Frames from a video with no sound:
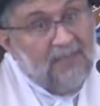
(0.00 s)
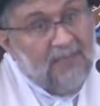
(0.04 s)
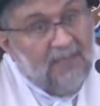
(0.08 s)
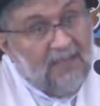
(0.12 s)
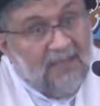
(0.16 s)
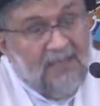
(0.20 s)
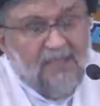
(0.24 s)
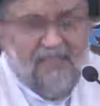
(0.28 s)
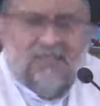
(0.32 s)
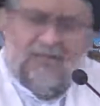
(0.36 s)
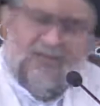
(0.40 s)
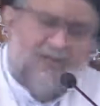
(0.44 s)

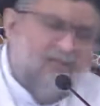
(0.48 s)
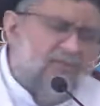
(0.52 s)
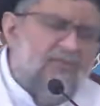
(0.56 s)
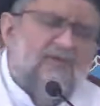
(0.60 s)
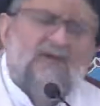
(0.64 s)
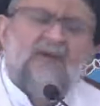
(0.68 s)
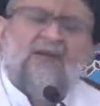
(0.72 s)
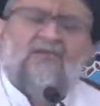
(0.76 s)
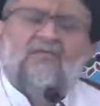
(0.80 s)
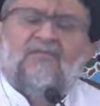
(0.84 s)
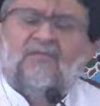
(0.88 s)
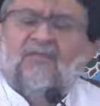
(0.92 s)
and
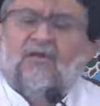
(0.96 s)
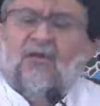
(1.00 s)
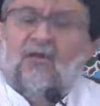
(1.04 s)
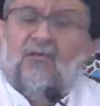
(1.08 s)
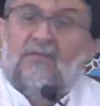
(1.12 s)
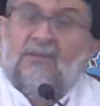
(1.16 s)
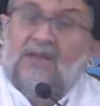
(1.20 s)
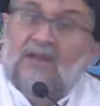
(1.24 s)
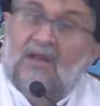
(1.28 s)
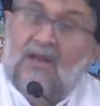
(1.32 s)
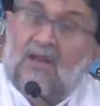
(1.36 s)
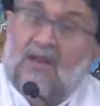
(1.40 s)
different
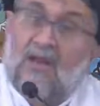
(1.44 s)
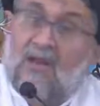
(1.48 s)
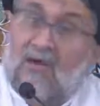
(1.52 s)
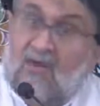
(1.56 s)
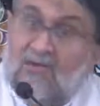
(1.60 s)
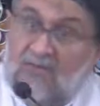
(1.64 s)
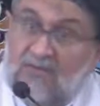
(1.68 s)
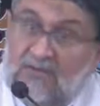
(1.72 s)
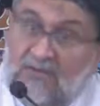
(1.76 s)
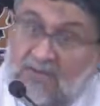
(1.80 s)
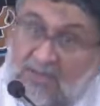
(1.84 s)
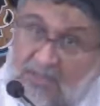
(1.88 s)
phenomena
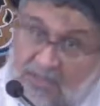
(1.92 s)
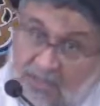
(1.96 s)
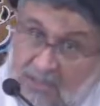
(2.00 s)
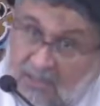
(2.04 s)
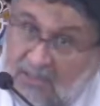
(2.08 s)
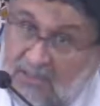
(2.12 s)
of nature,